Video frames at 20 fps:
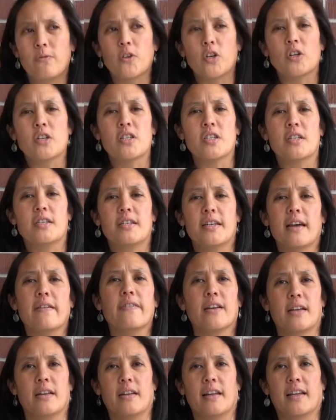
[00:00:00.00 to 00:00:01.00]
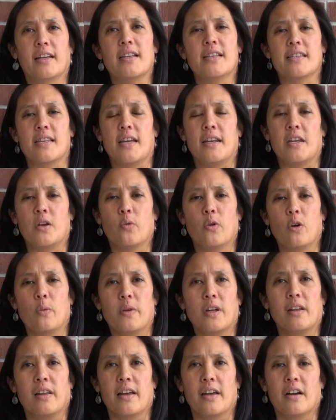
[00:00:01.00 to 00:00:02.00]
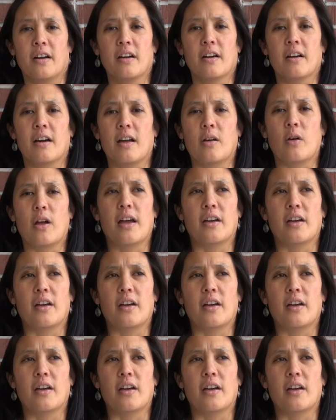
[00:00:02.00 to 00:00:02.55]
First, Devon, like he said, he wrote me a letter